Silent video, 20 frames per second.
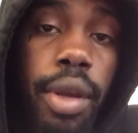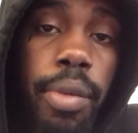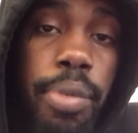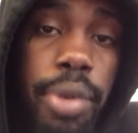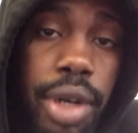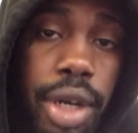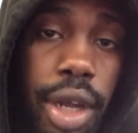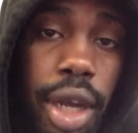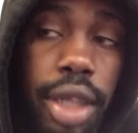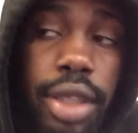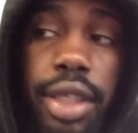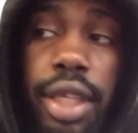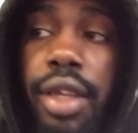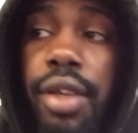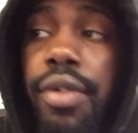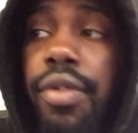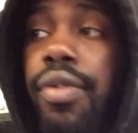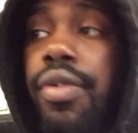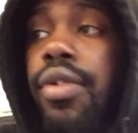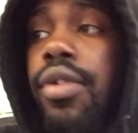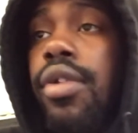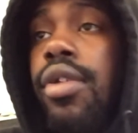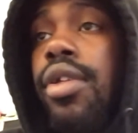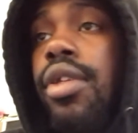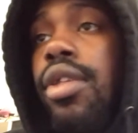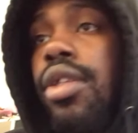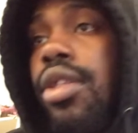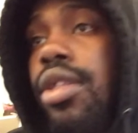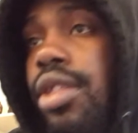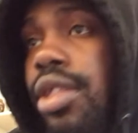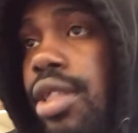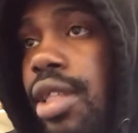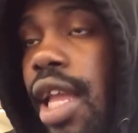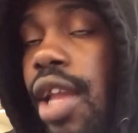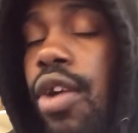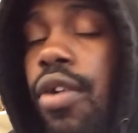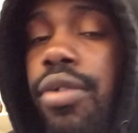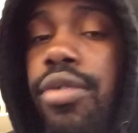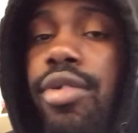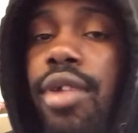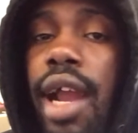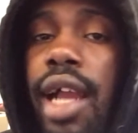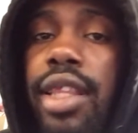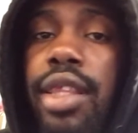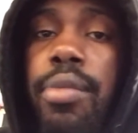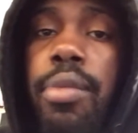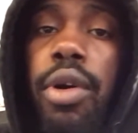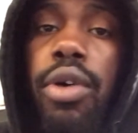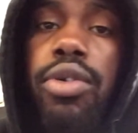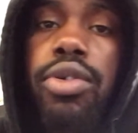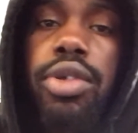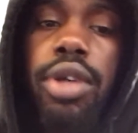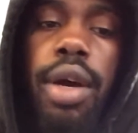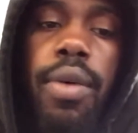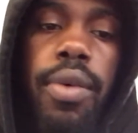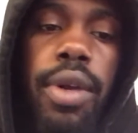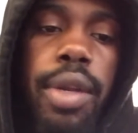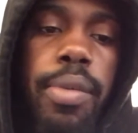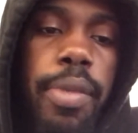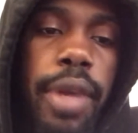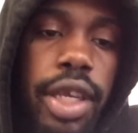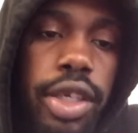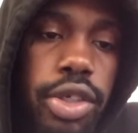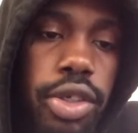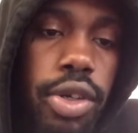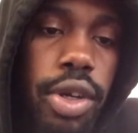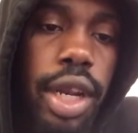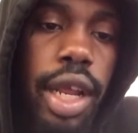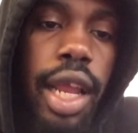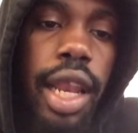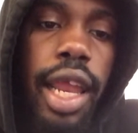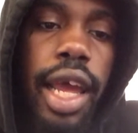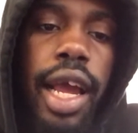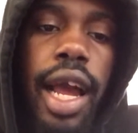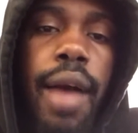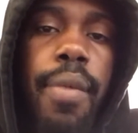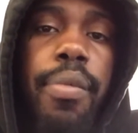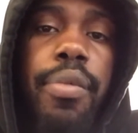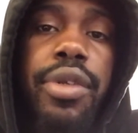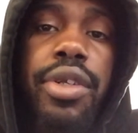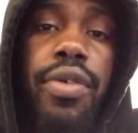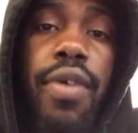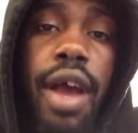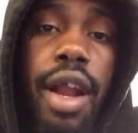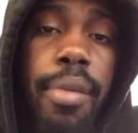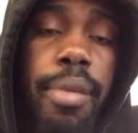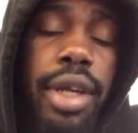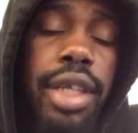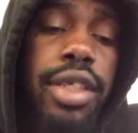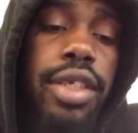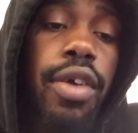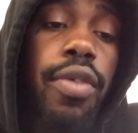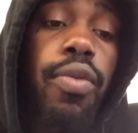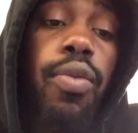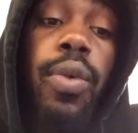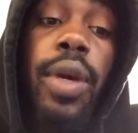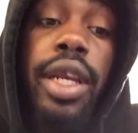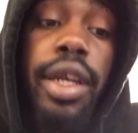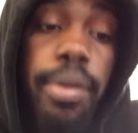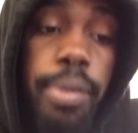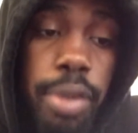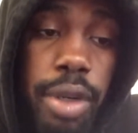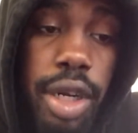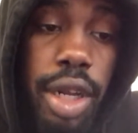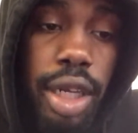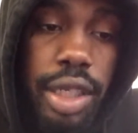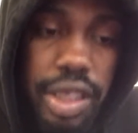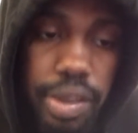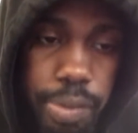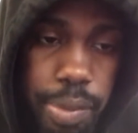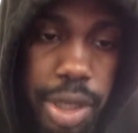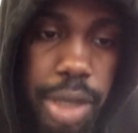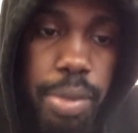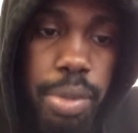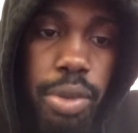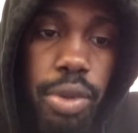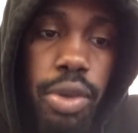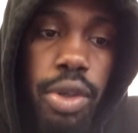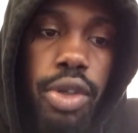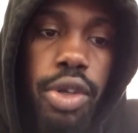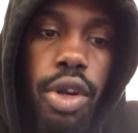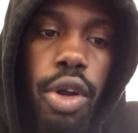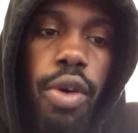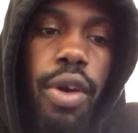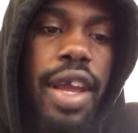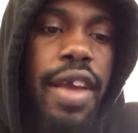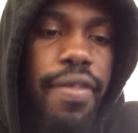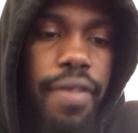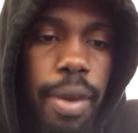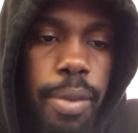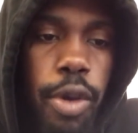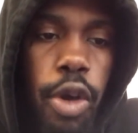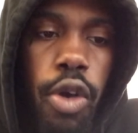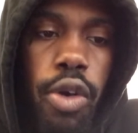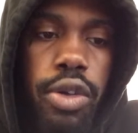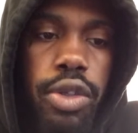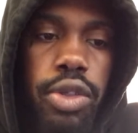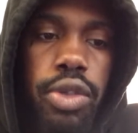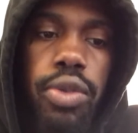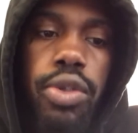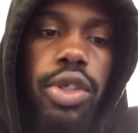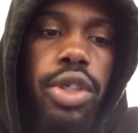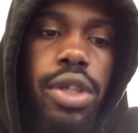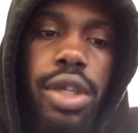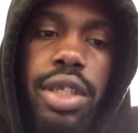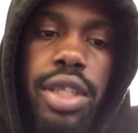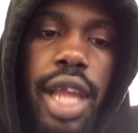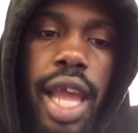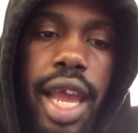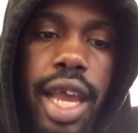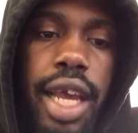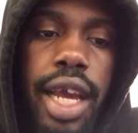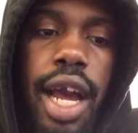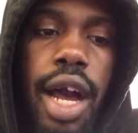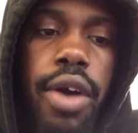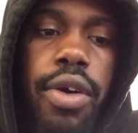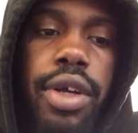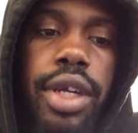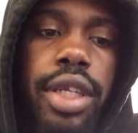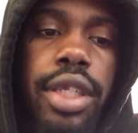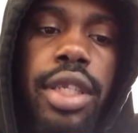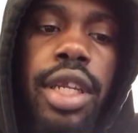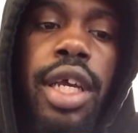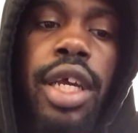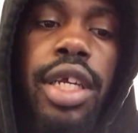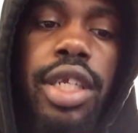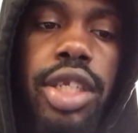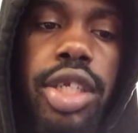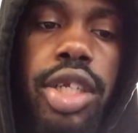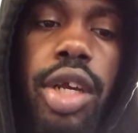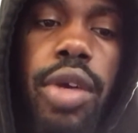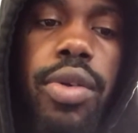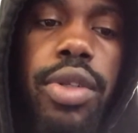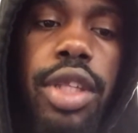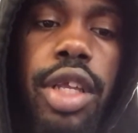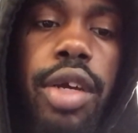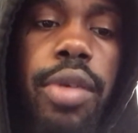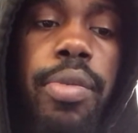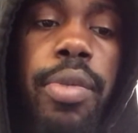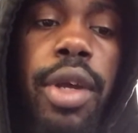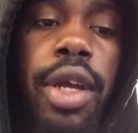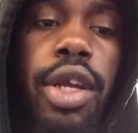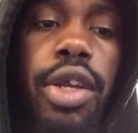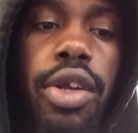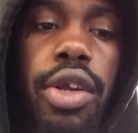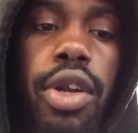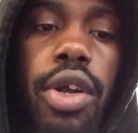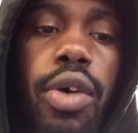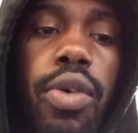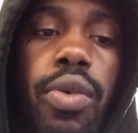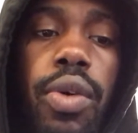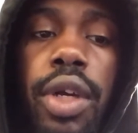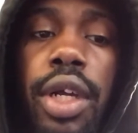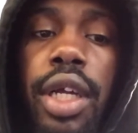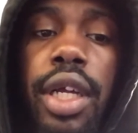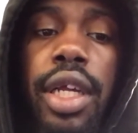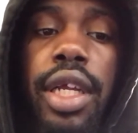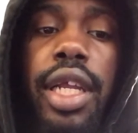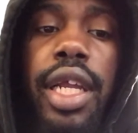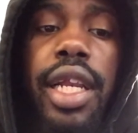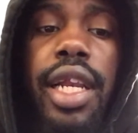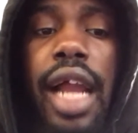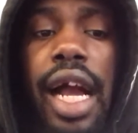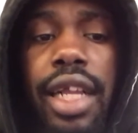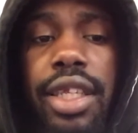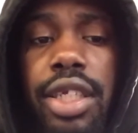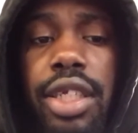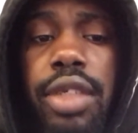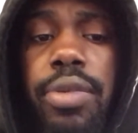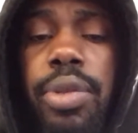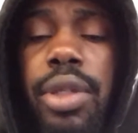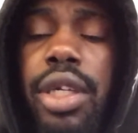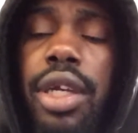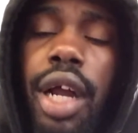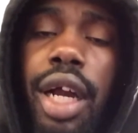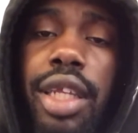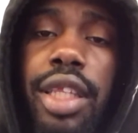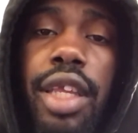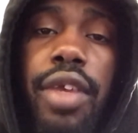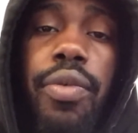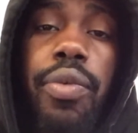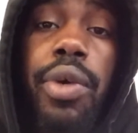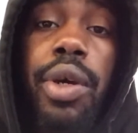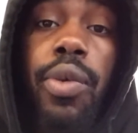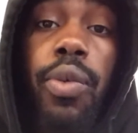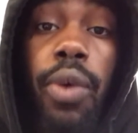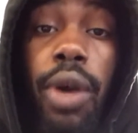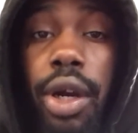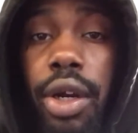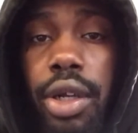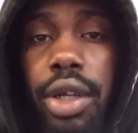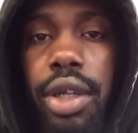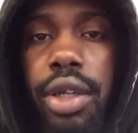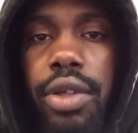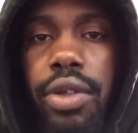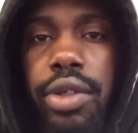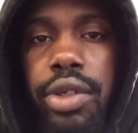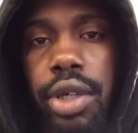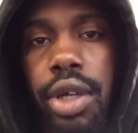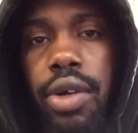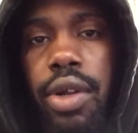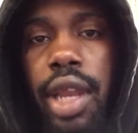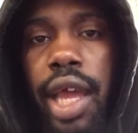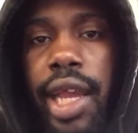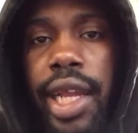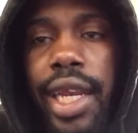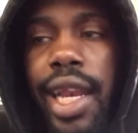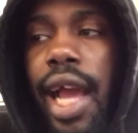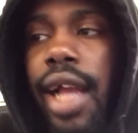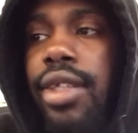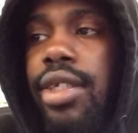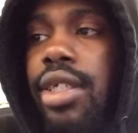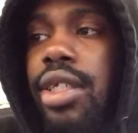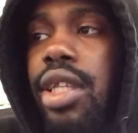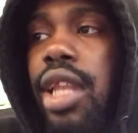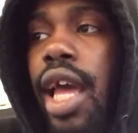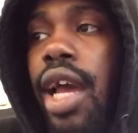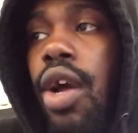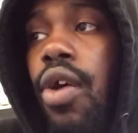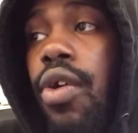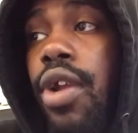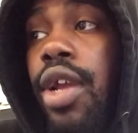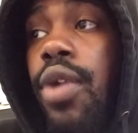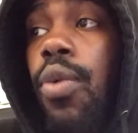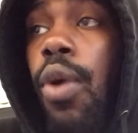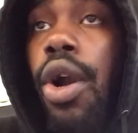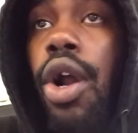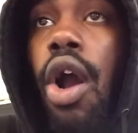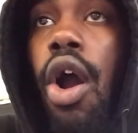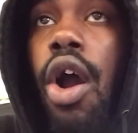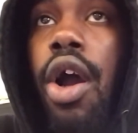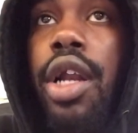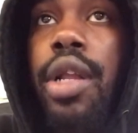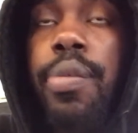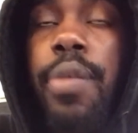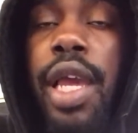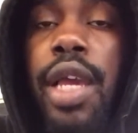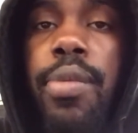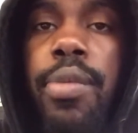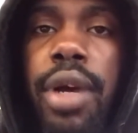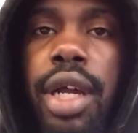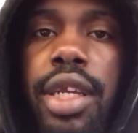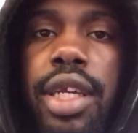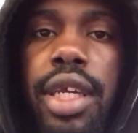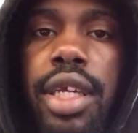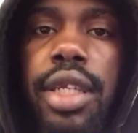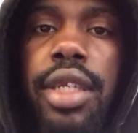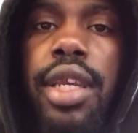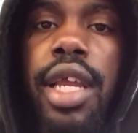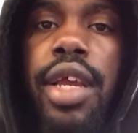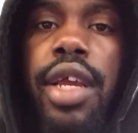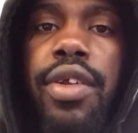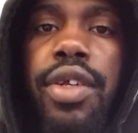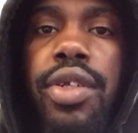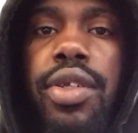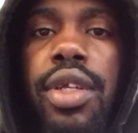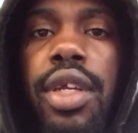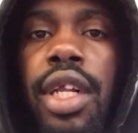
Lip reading: productive, stay off track the most. So I want to make sure that like I'm surrounding myself with productive people, if I'm going to just hang out and chill with them, and not just productive with work, like not just like, oh, they work hard and make money and they're